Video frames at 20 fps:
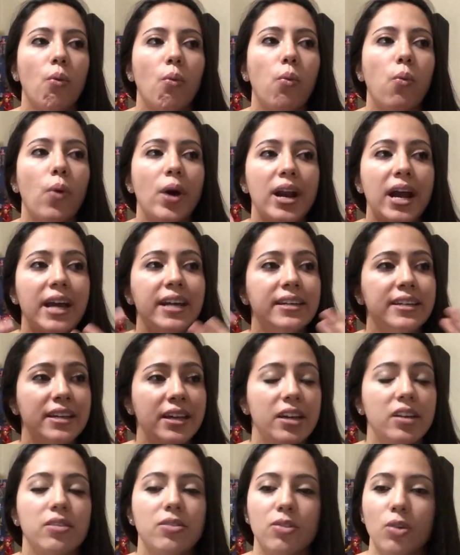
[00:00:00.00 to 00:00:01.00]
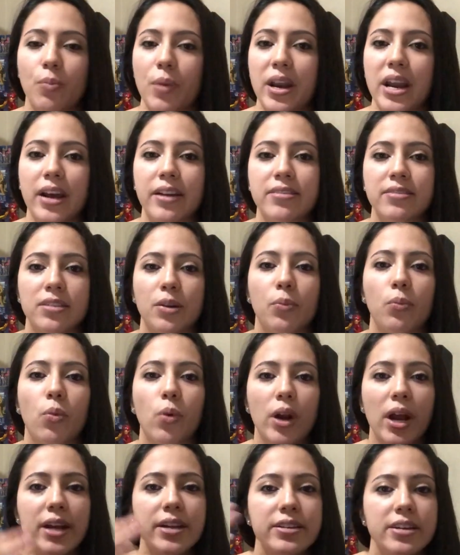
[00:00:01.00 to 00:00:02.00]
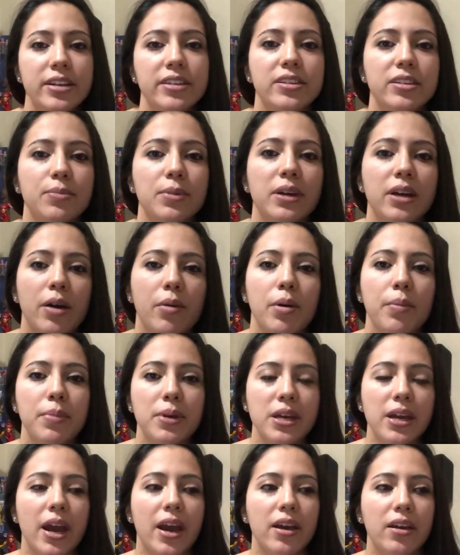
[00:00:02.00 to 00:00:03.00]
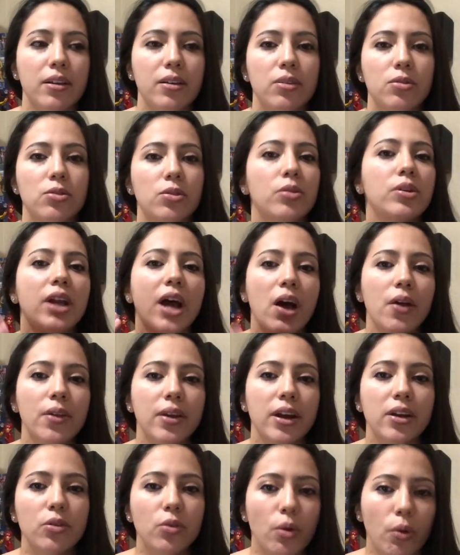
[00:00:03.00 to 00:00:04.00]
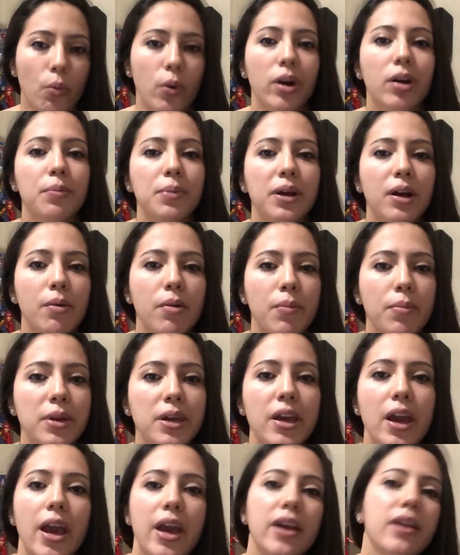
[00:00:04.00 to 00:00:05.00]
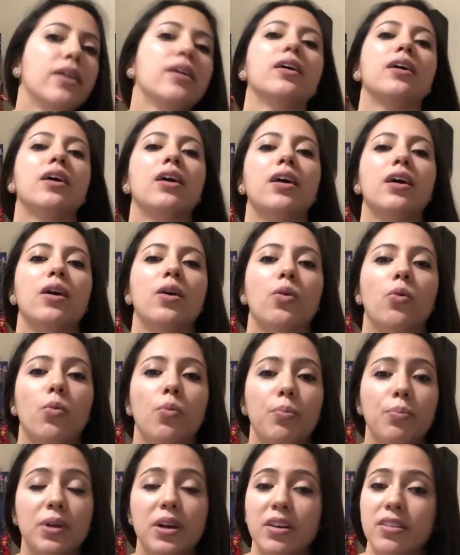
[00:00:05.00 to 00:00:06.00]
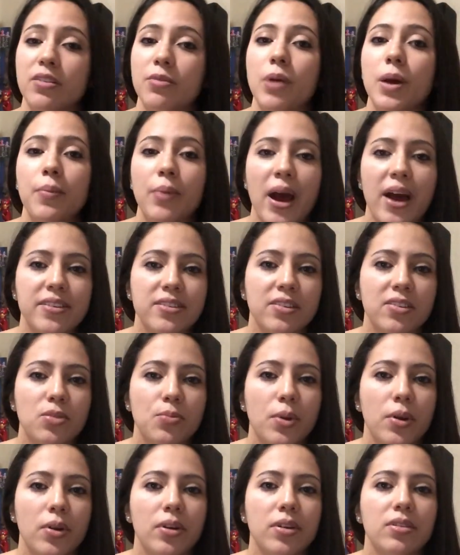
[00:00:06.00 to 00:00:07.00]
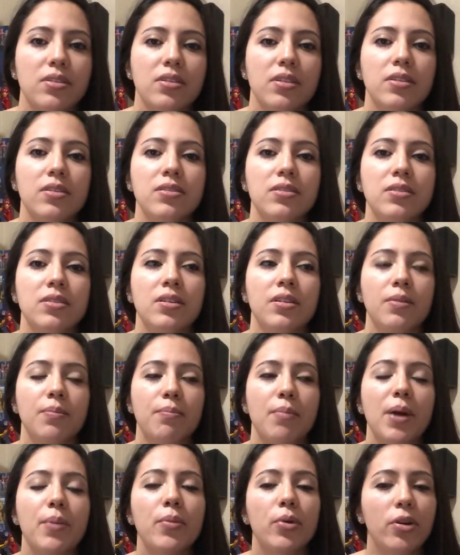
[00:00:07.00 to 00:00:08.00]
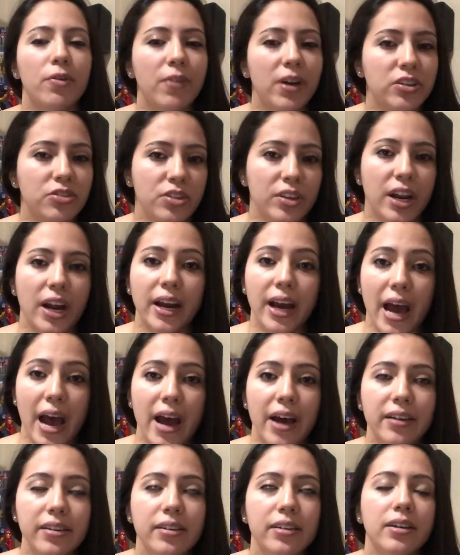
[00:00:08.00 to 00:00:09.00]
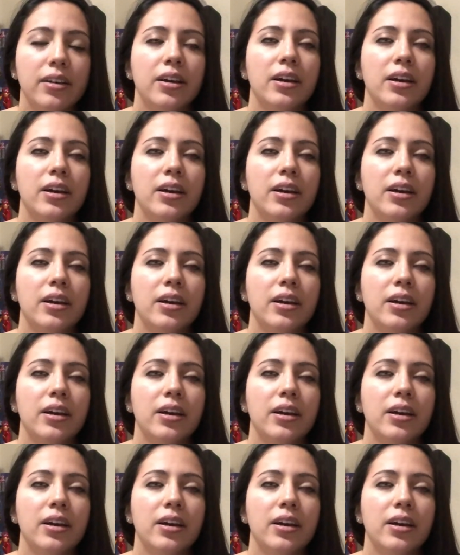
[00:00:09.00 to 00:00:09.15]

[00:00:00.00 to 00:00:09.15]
what I did. So my next step, what I did to become a PA. So now that I knew I wanted to become a PA, because of my past experiences, my motivation that I had,